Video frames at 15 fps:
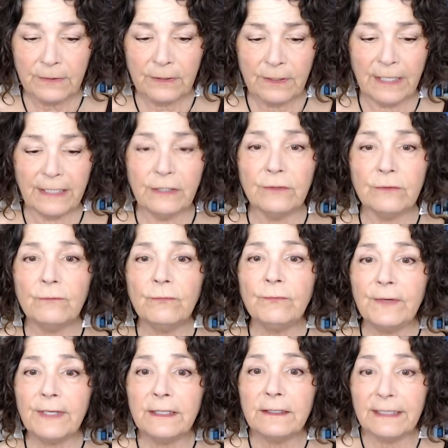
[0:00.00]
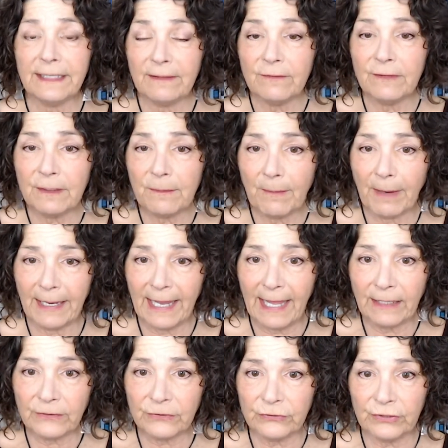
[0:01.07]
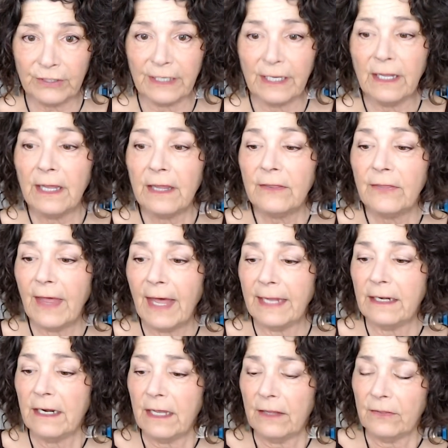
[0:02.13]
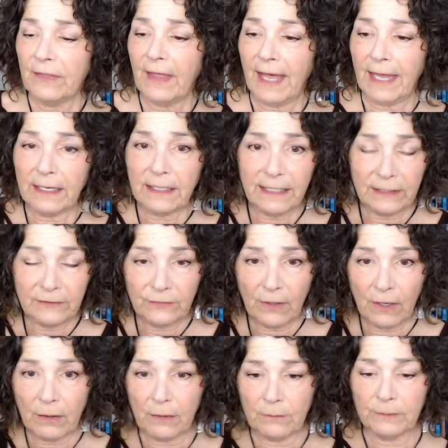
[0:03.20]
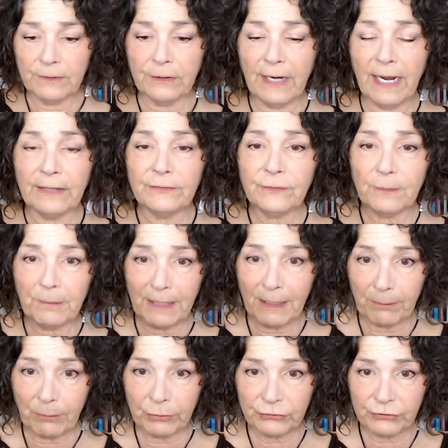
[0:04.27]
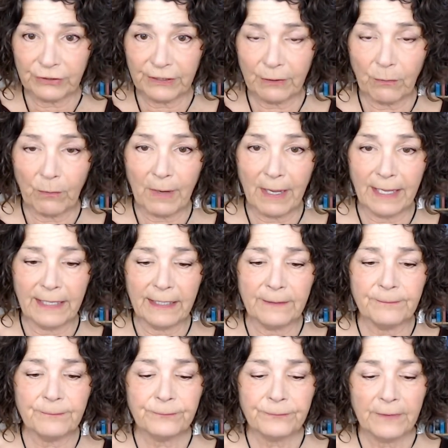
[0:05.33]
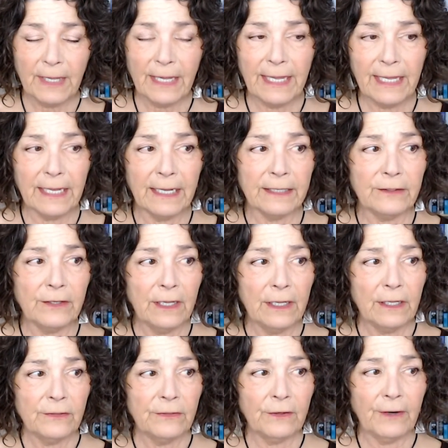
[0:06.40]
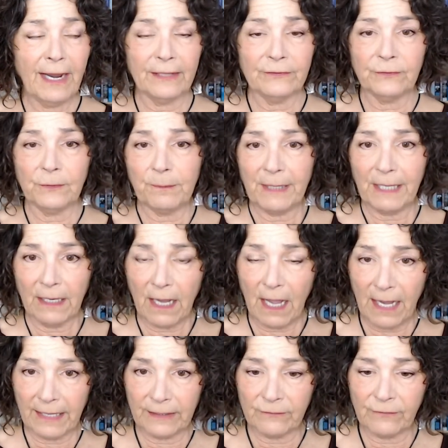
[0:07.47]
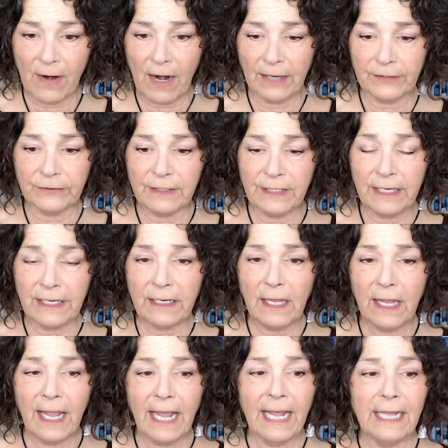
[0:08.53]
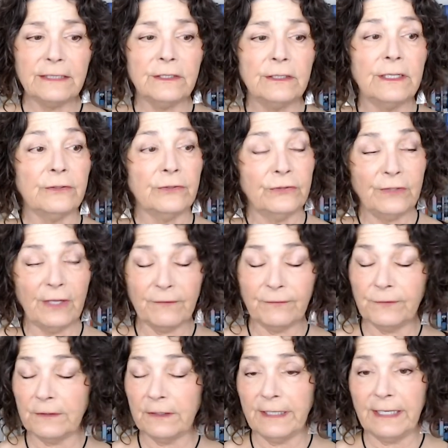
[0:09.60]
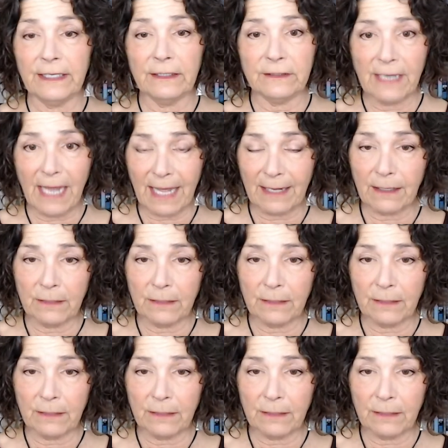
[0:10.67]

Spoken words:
Now you can feel even in my energy that there has to be a pushing away, and there has to be a kind of hardening, and there's definitely a